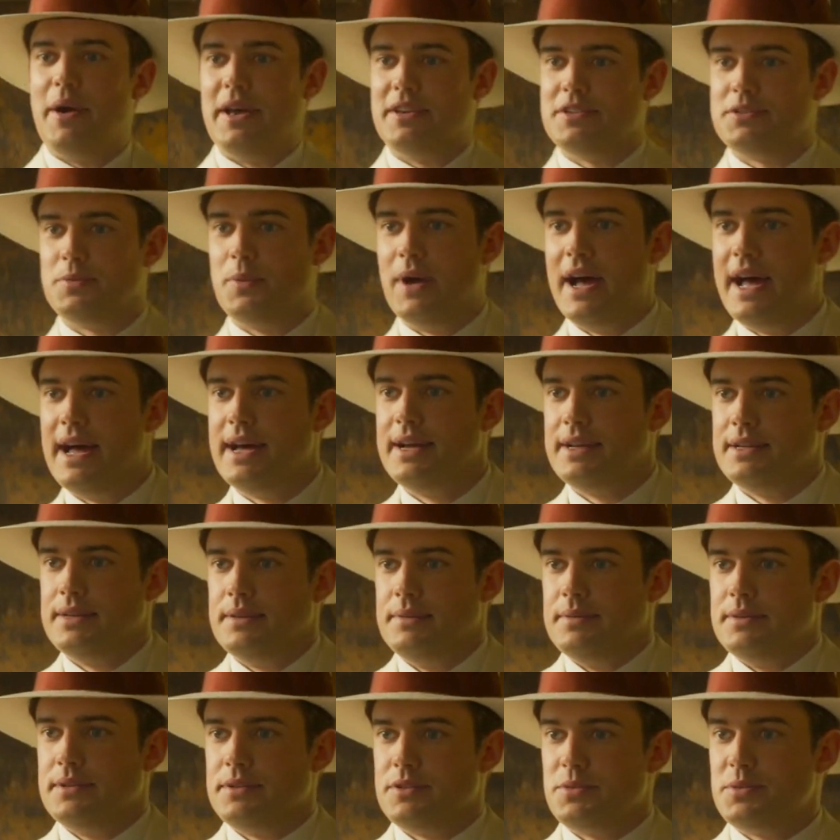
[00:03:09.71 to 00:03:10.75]
He was the only
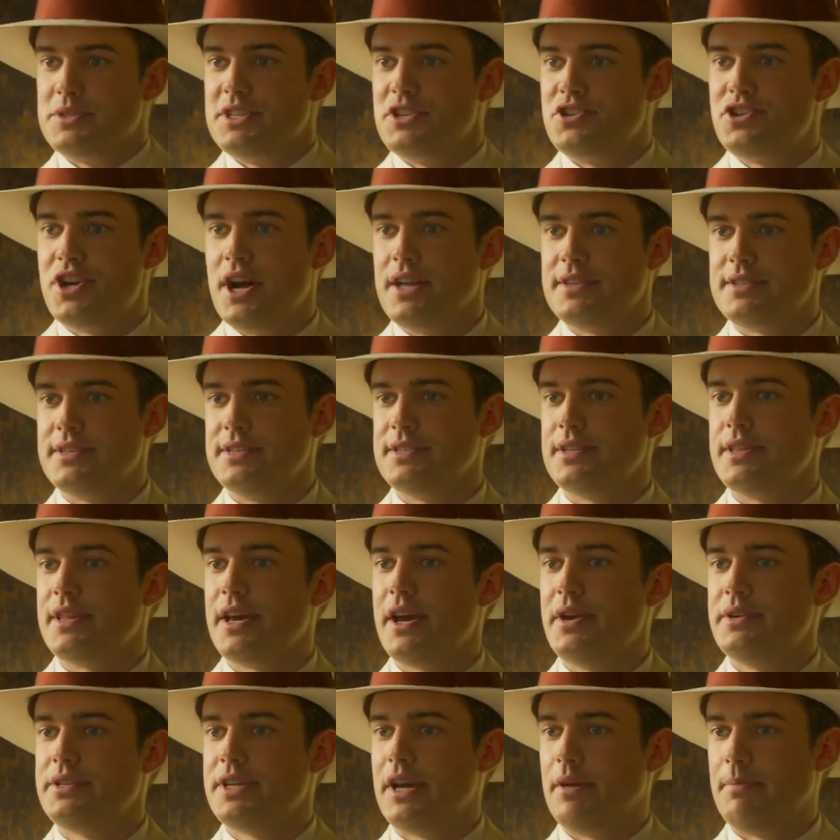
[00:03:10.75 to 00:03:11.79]
one, they said to her,
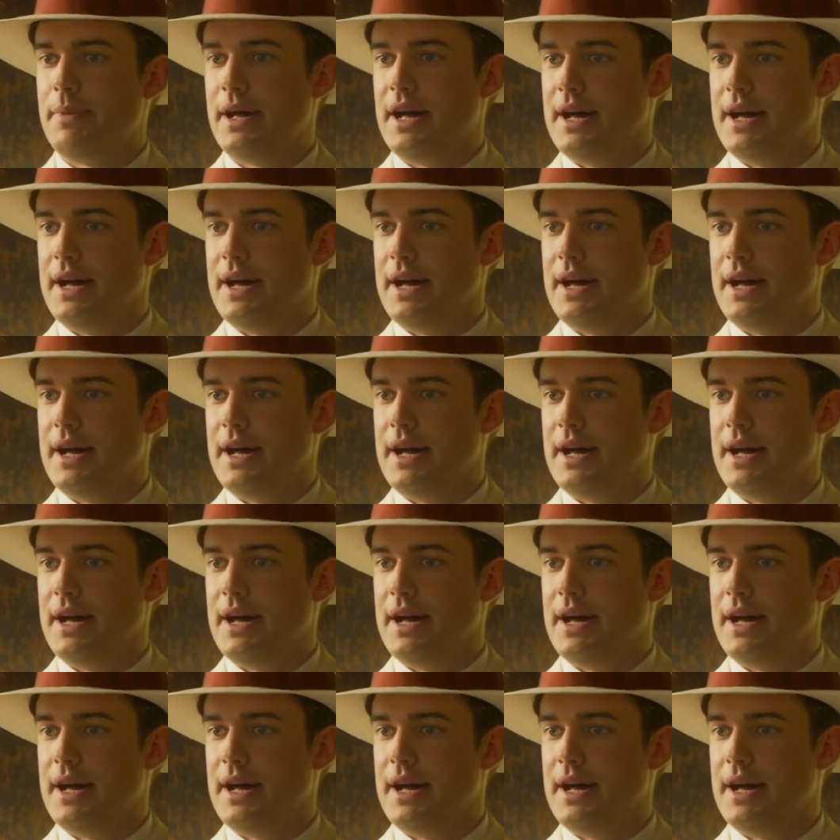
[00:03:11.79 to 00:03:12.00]
who could